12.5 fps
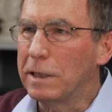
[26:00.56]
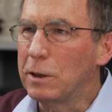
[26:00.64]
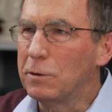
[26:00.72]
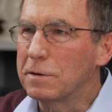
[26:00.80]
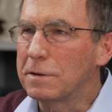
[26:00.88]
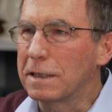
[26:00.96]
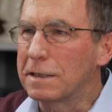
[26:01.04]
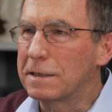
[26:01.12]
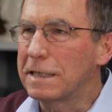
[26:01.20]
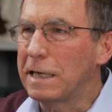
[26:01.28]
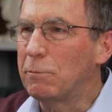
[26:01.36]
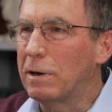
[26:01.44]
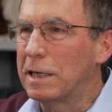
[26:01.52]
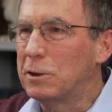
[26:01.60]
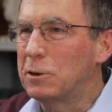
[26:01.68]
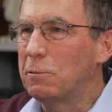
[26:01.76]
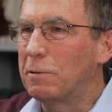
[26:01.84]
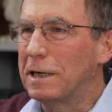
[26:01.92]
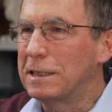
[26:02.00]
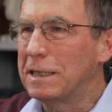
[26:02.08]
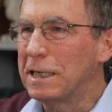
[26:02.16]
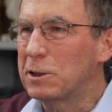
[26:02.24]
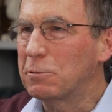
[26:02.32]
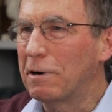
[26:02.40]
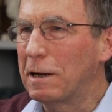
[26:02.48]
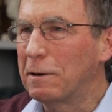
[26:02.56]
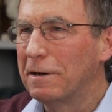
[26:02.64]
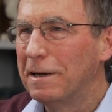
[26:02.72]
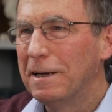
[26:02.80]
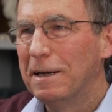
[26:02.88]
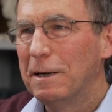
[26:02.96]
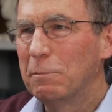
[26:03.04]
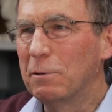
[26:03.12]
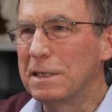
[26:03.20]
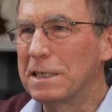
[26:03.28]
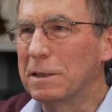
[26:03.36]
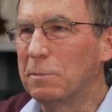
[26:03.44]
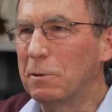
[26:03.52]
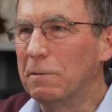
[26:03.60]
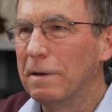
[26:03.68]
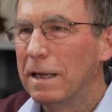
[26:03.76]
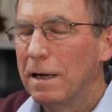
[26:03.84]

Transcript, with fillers: we used the see one, do one, teach one principle,